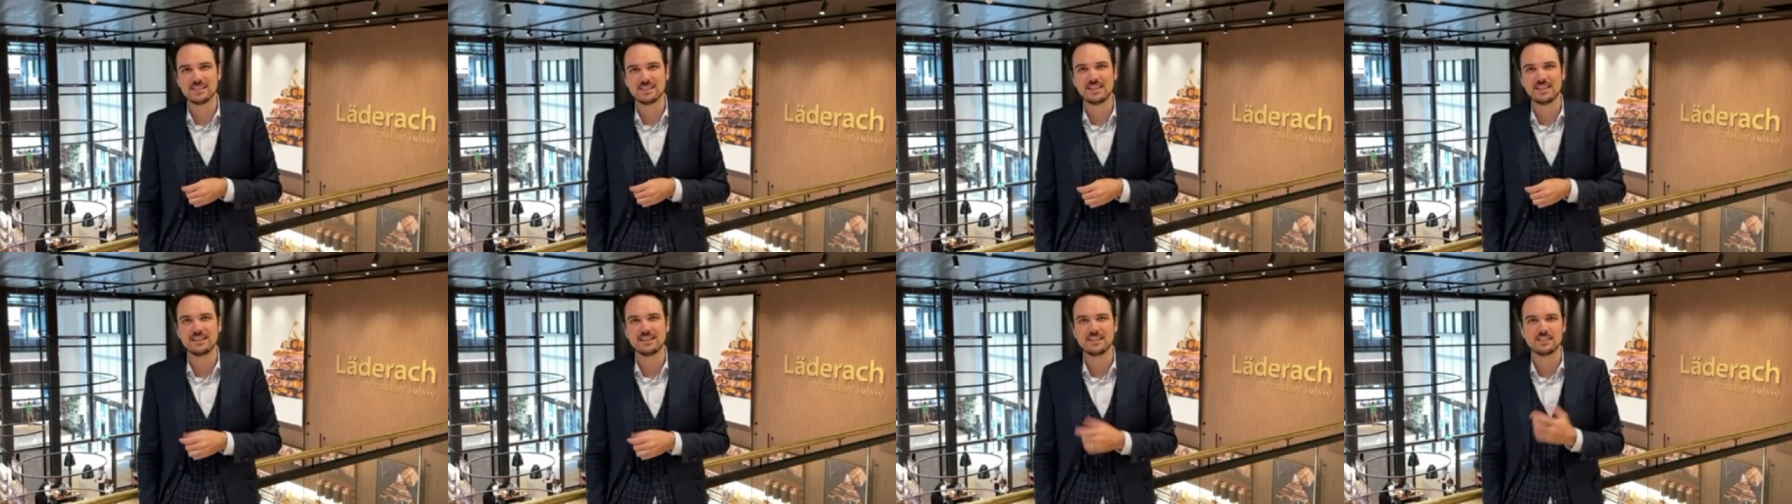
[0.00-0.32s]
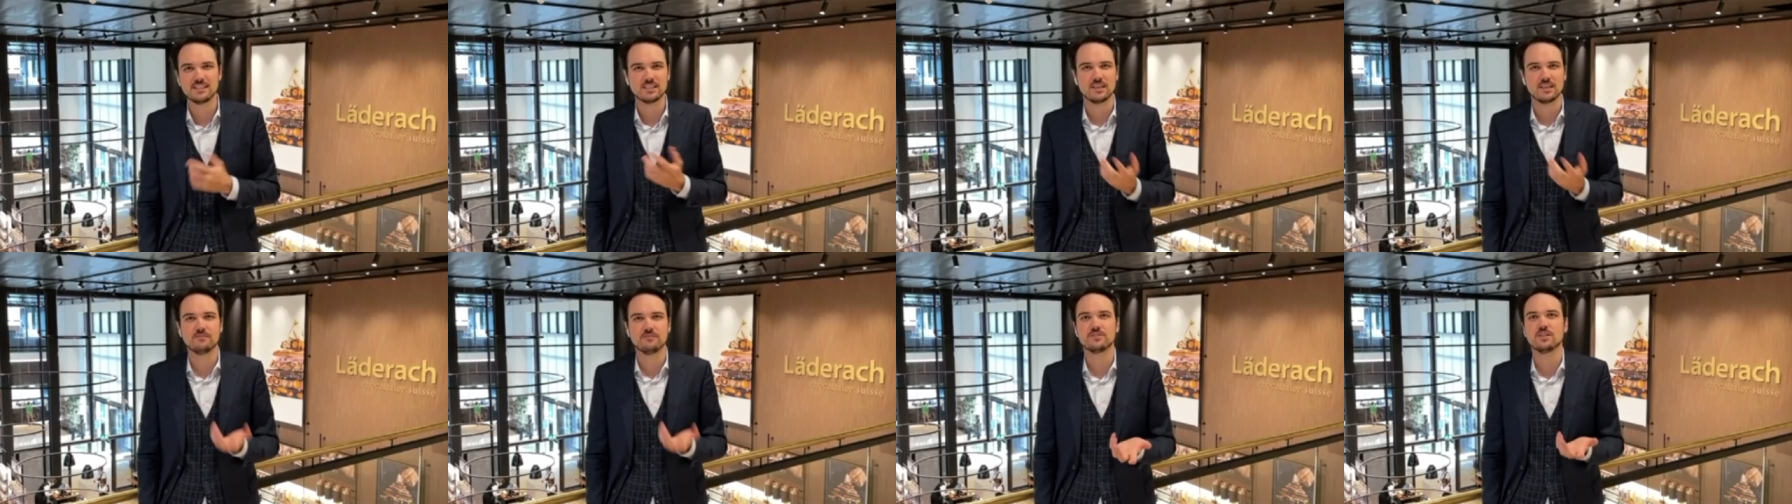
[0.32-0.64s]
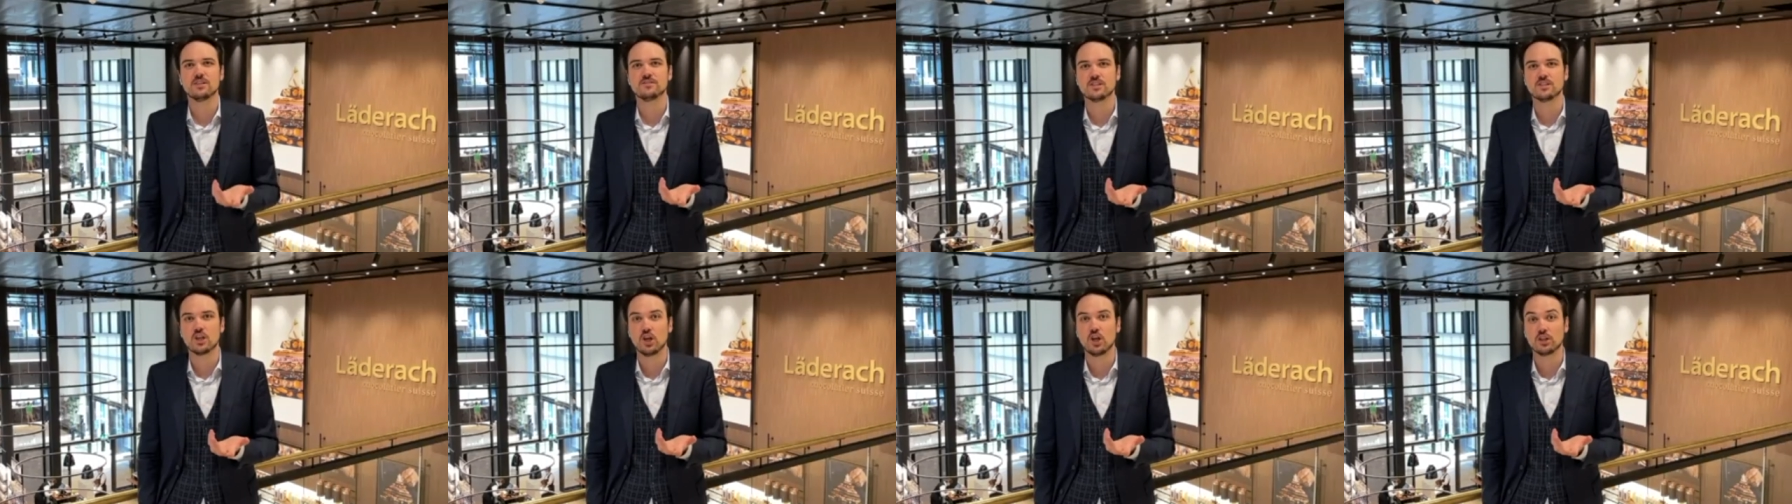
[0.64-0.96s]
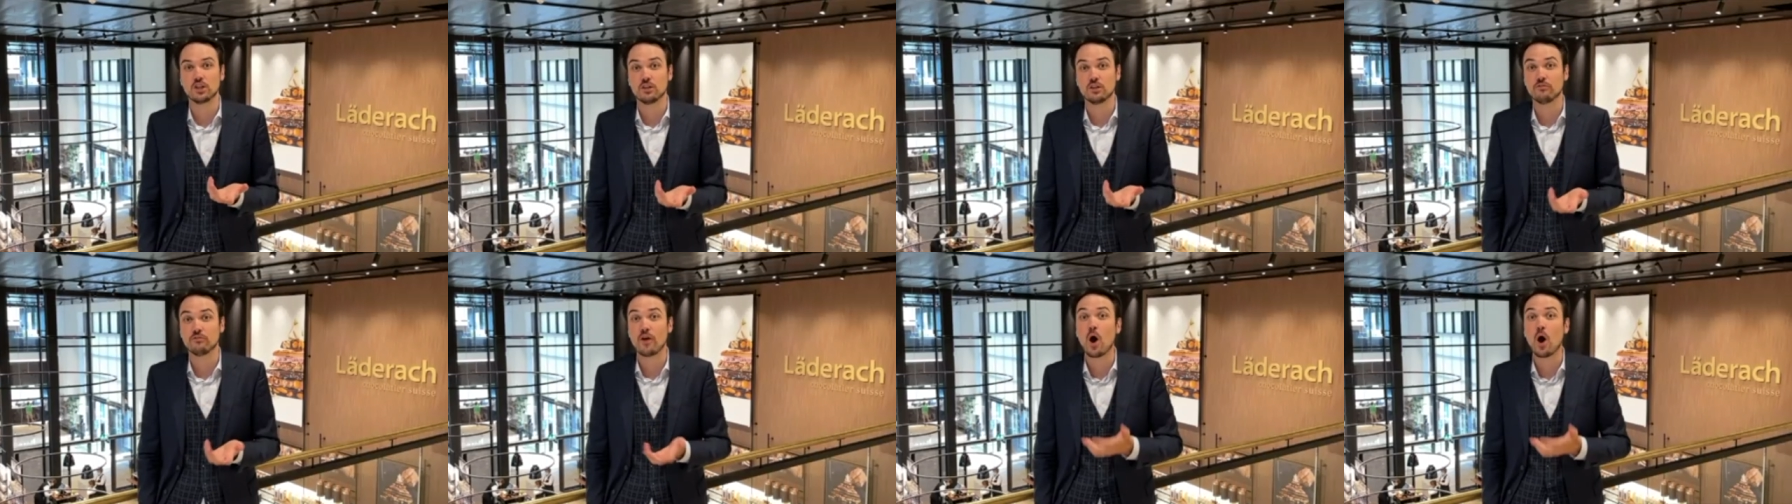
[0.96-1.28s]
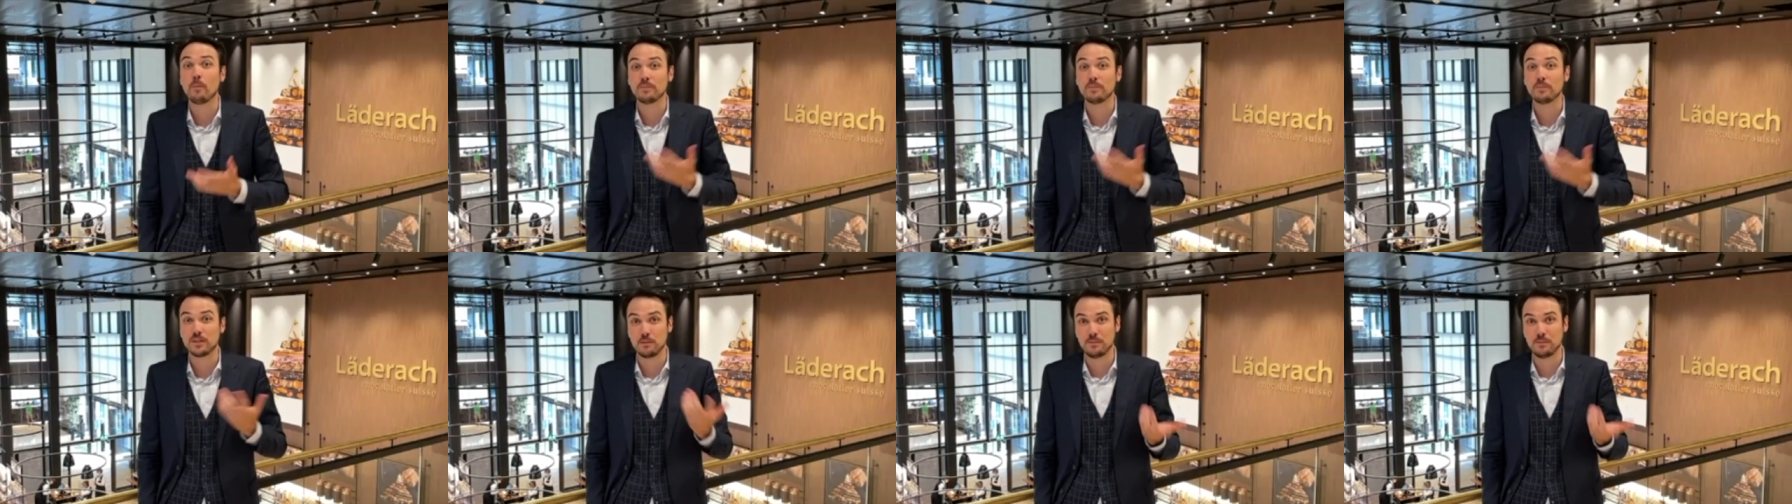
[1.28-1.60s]
And this gives us a lot of
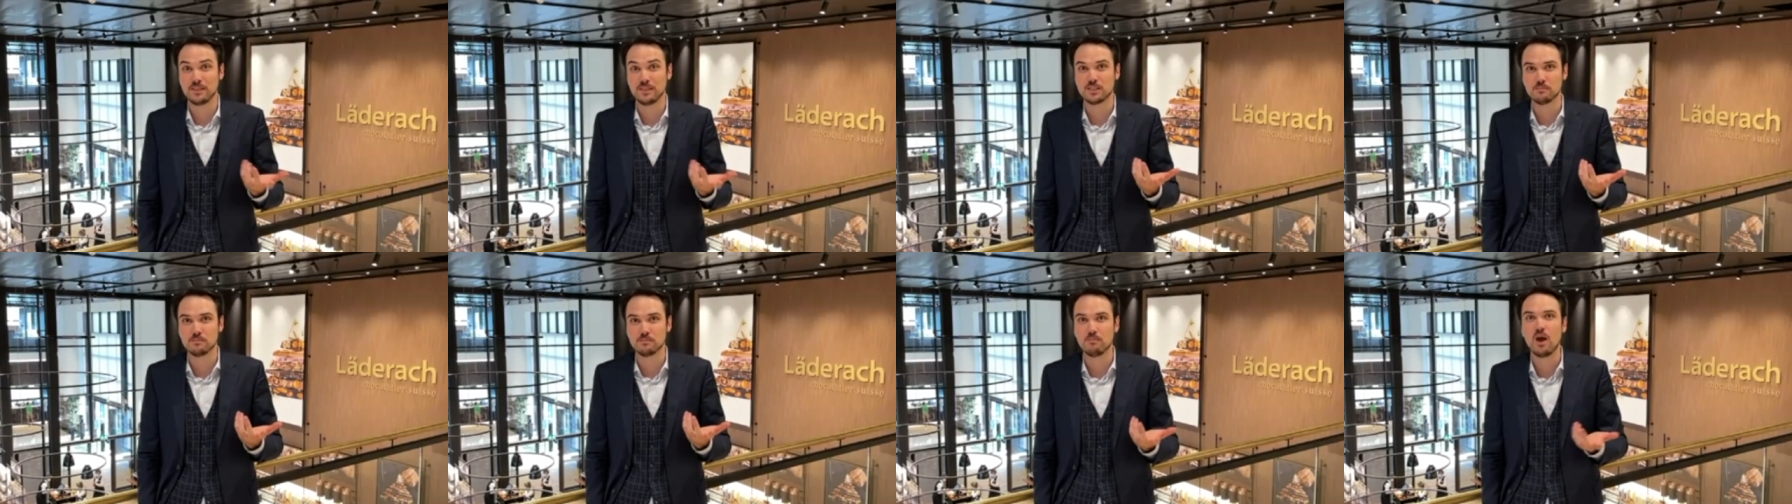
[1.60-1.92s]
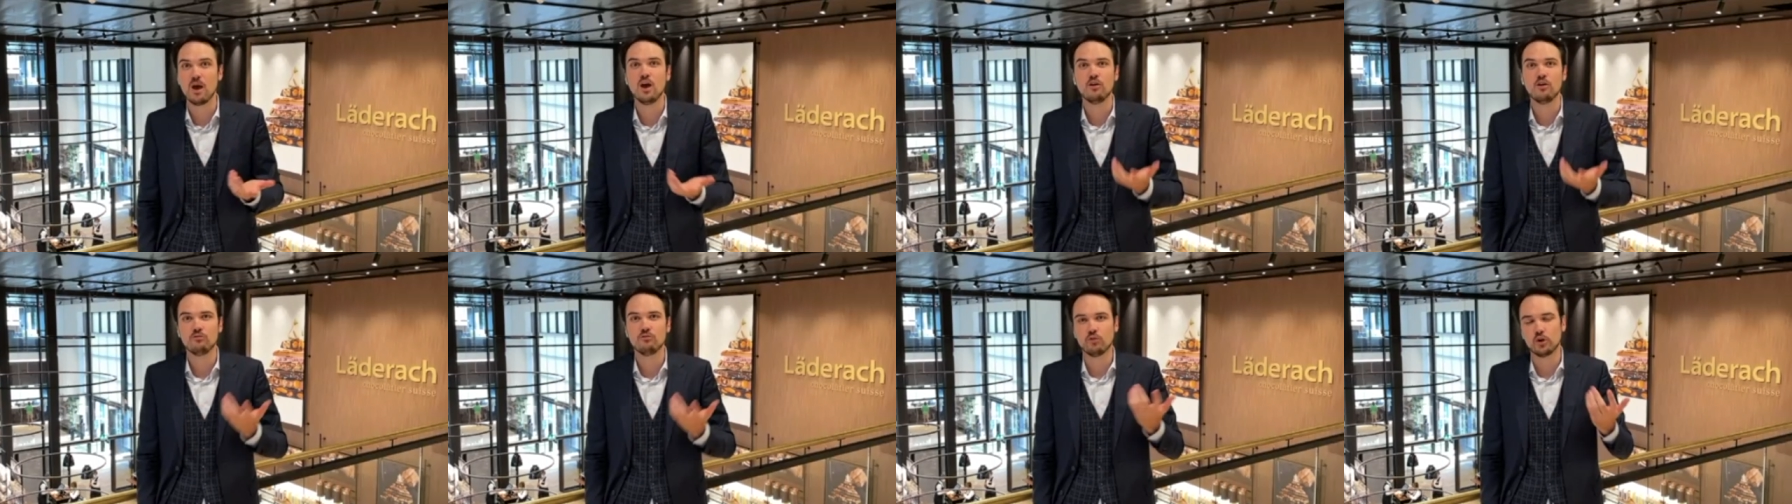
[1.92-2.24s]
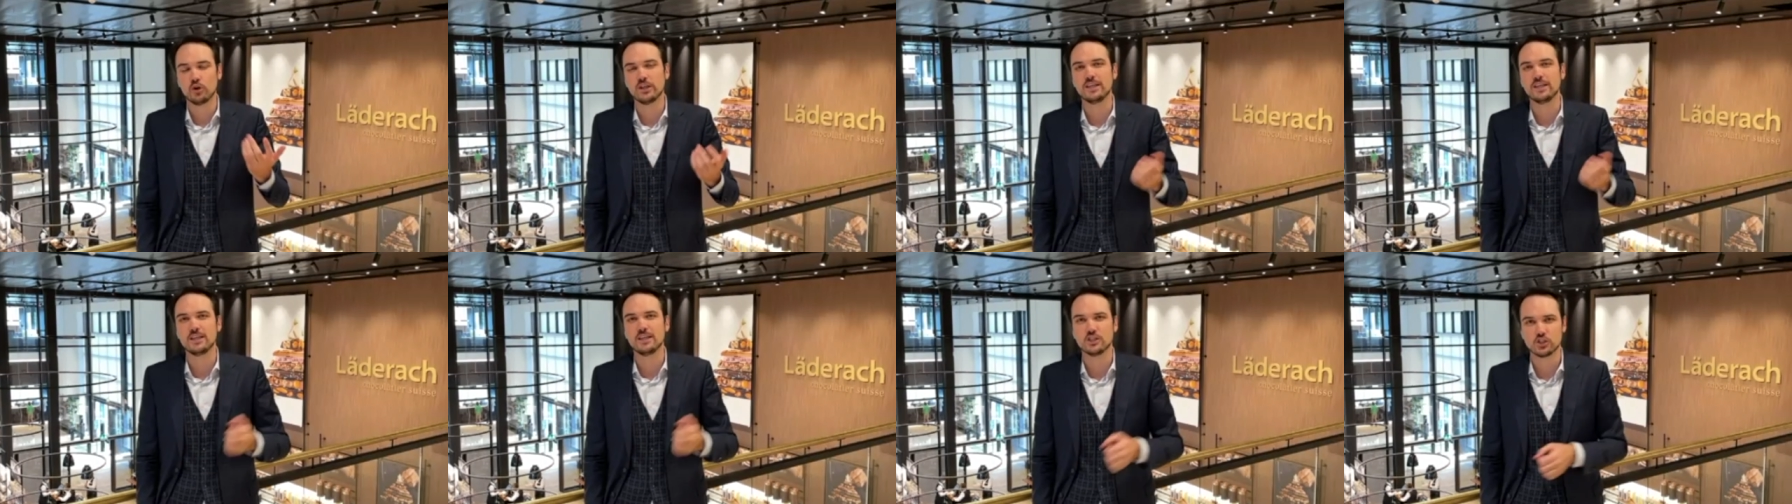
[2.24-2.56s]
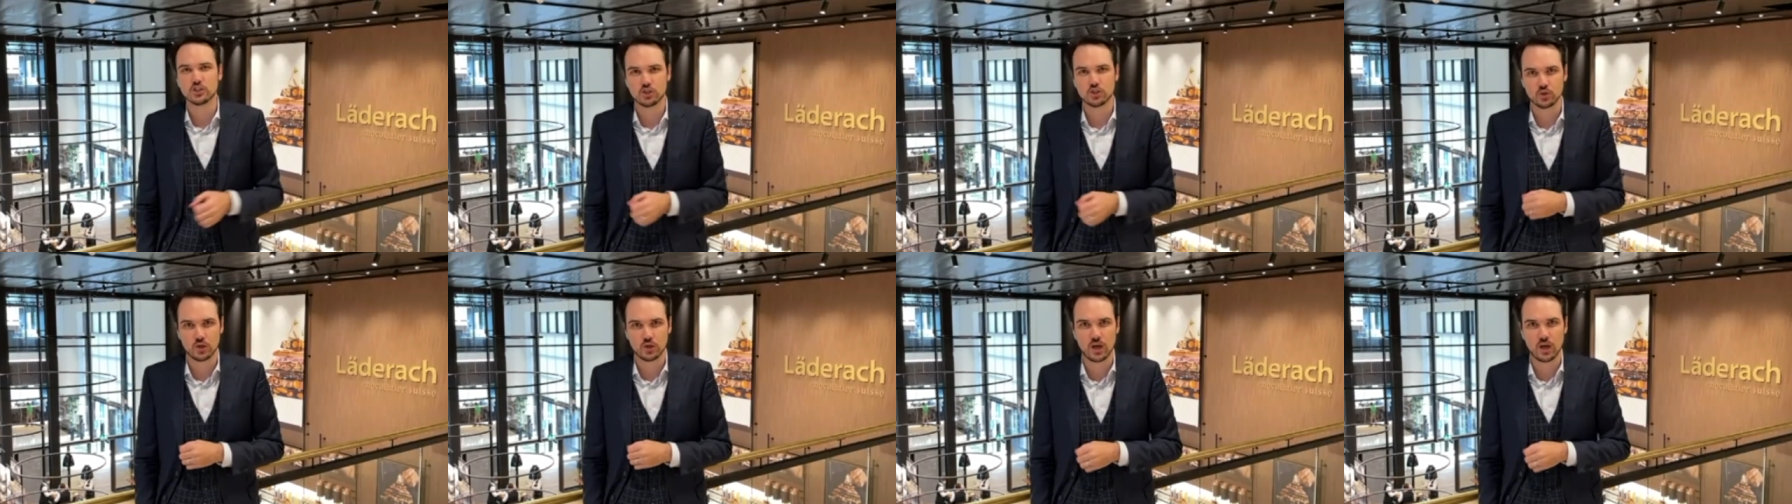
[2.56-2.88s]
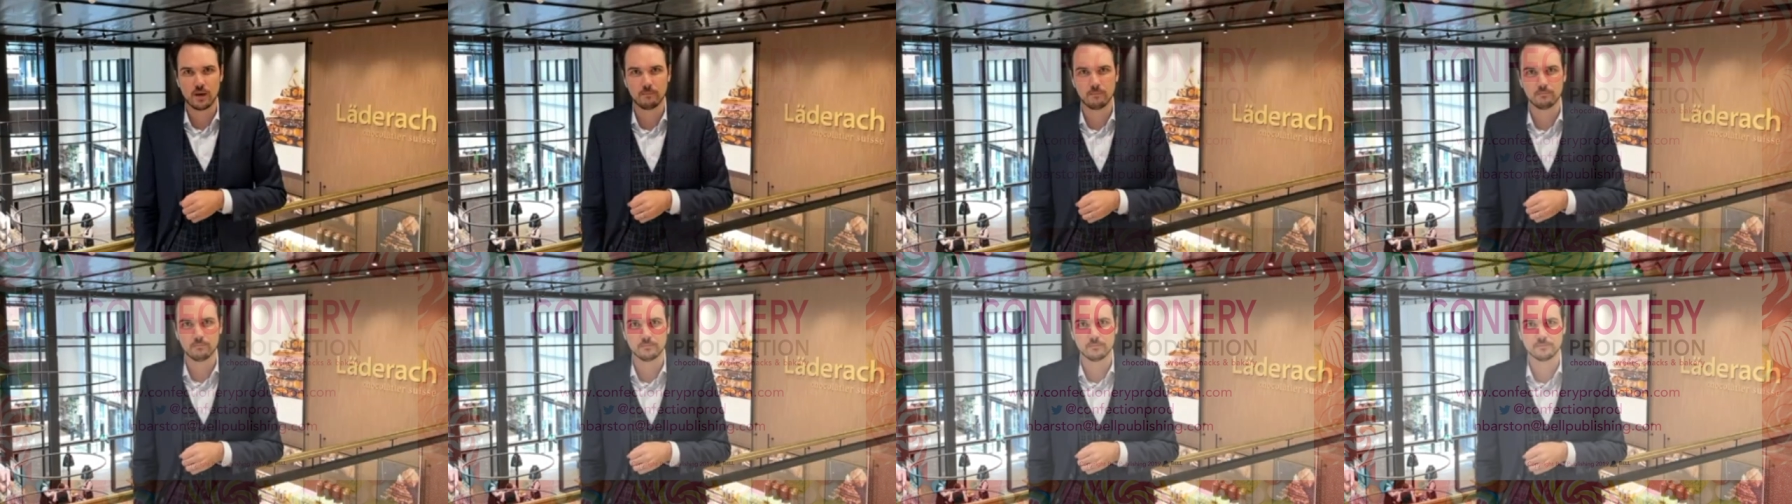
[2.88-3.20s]
optimism for the years to come.